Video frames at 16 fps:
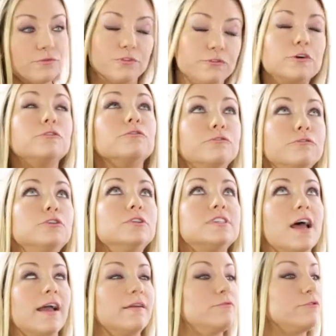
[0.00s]
for full
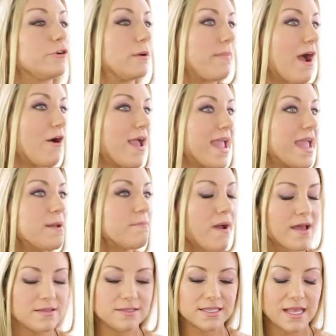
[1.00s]
time for about eight
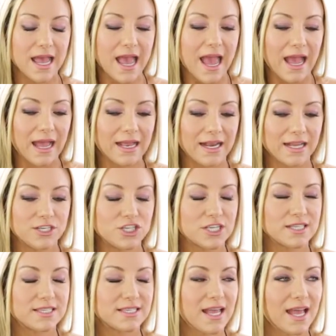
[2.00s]
months, and I
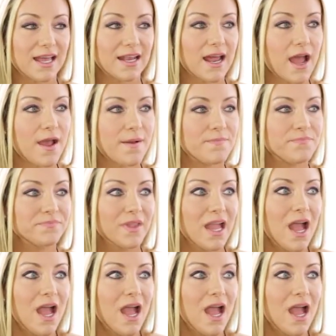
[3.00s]
just said, um,